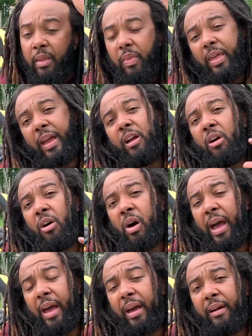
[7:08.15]
they all
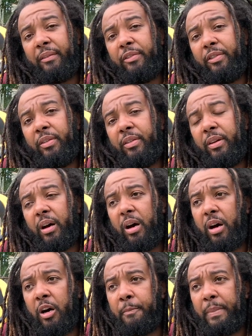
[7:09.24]
have
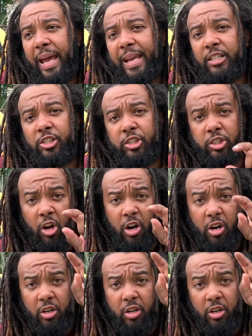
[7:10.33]
a star